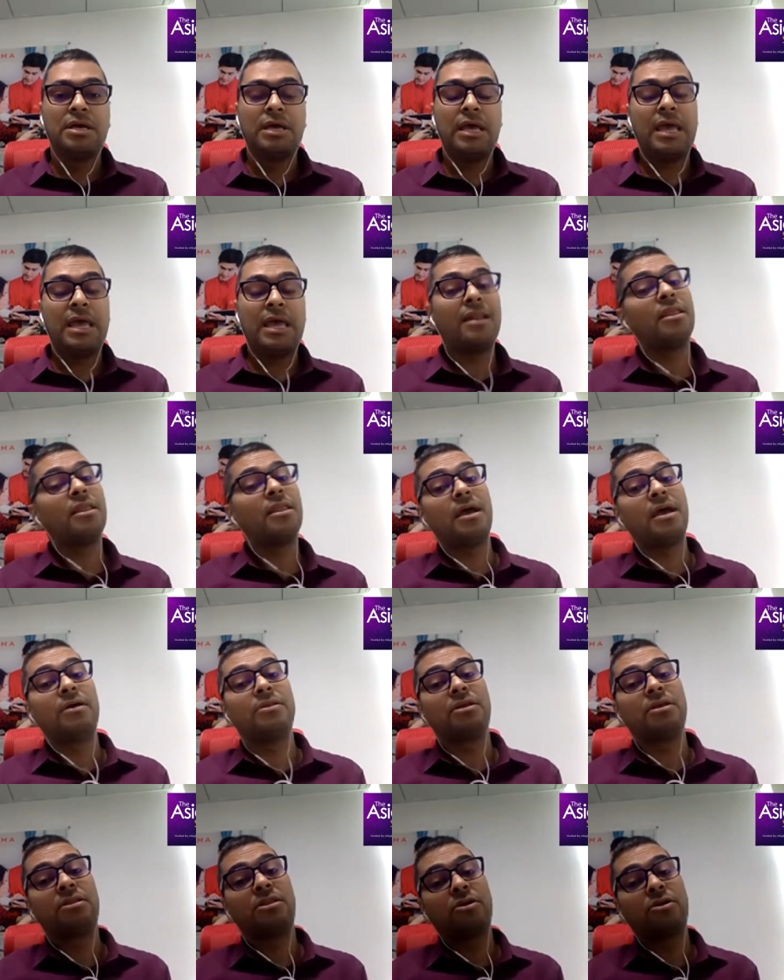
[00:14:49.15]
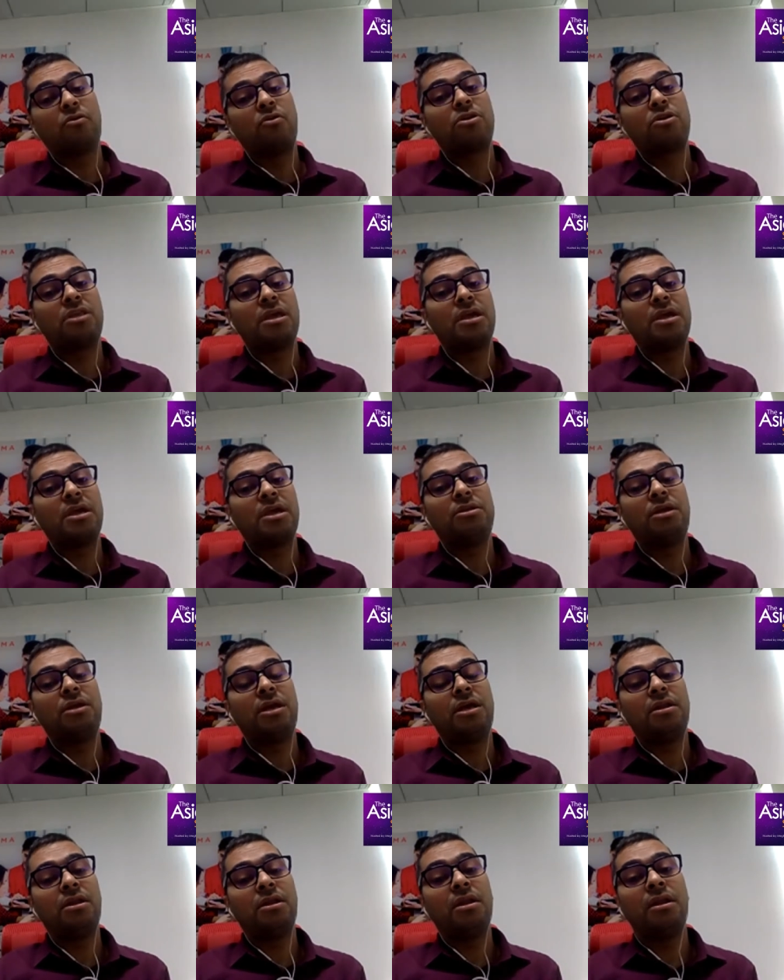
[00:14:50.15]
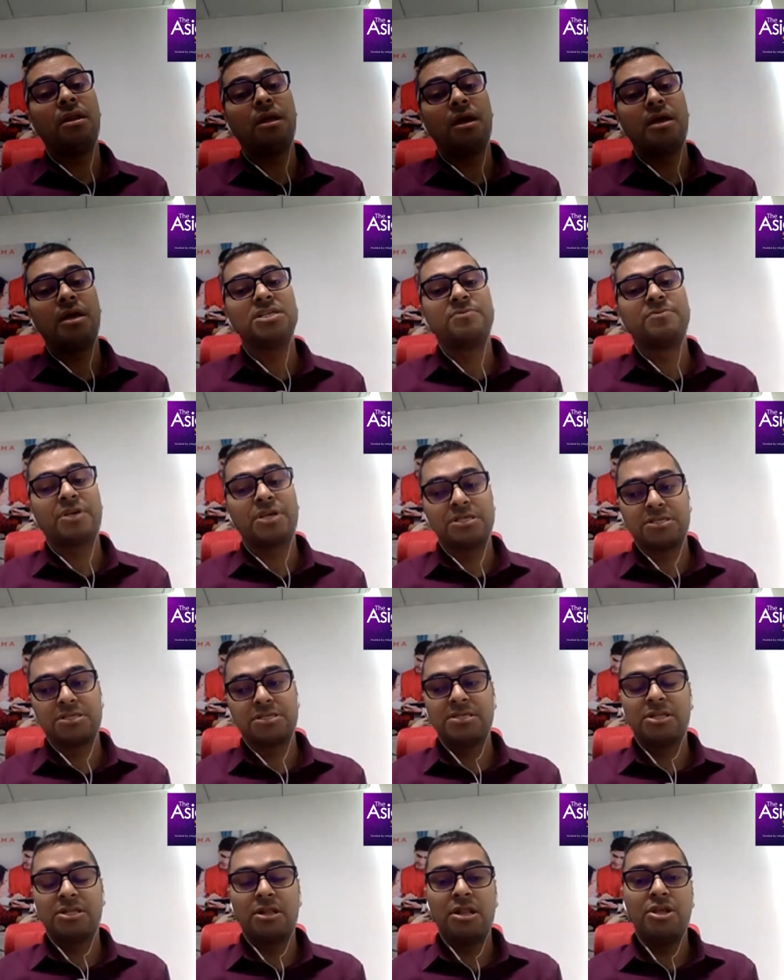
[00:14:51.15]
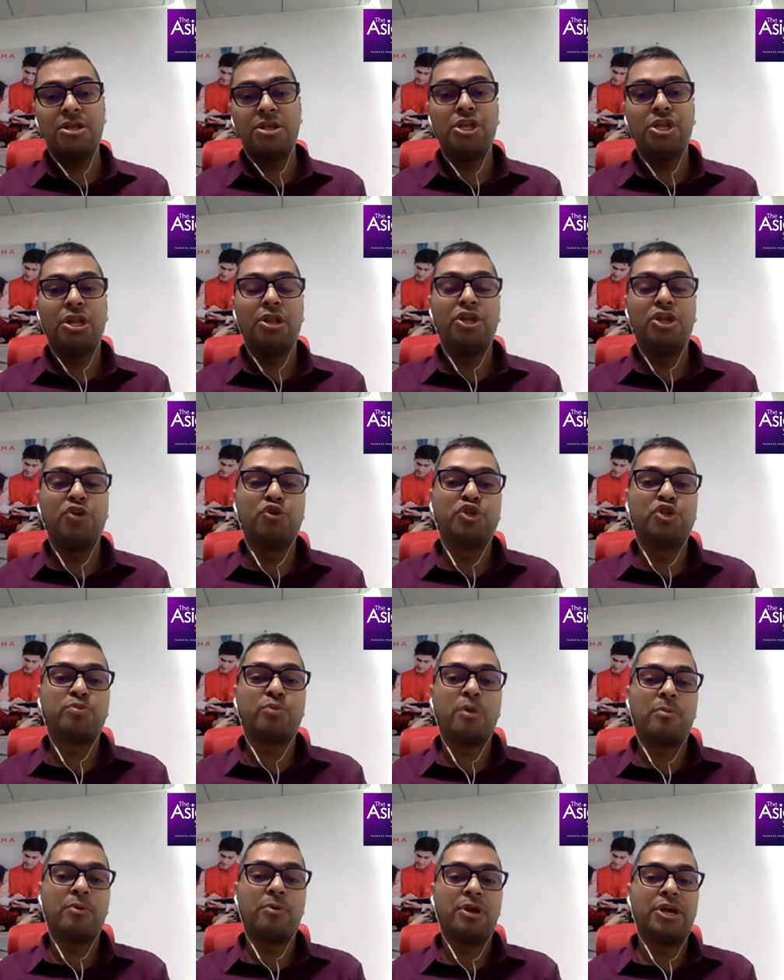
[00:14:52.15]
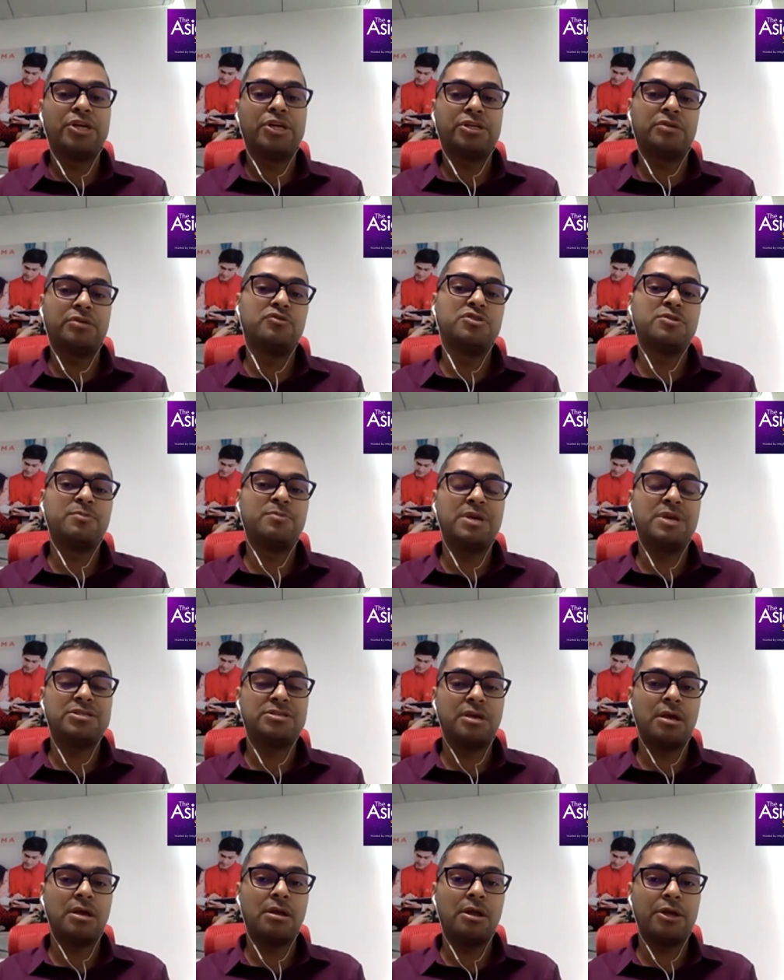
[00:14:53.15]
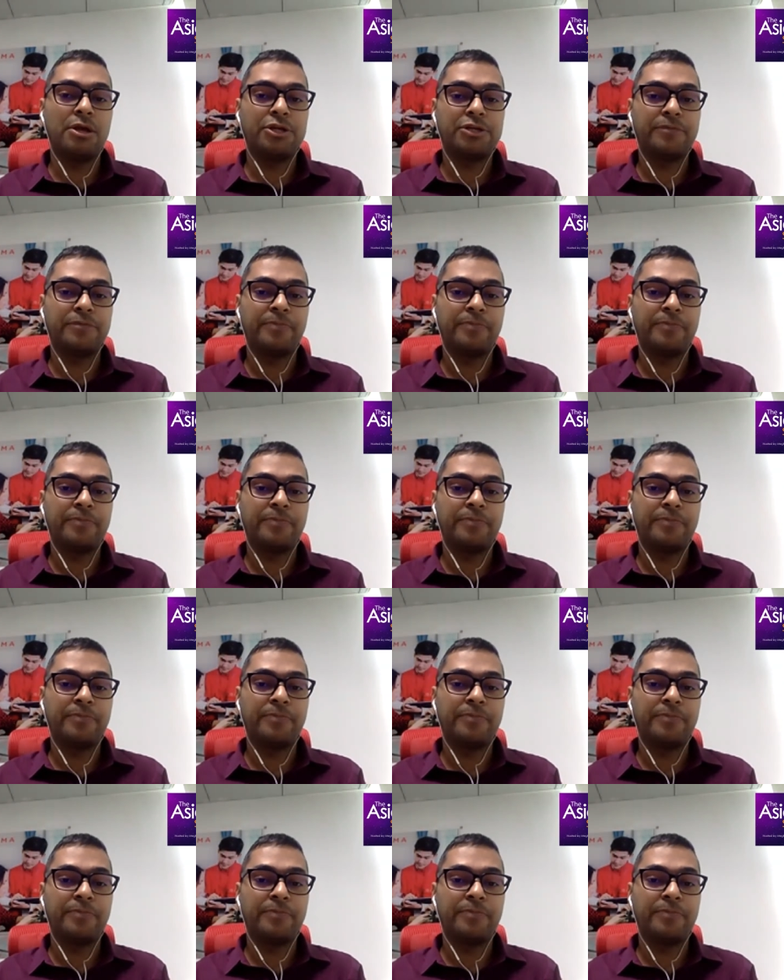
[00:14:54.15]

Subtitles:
And yeah, the good thing in India is because there's a huge population who speaks English.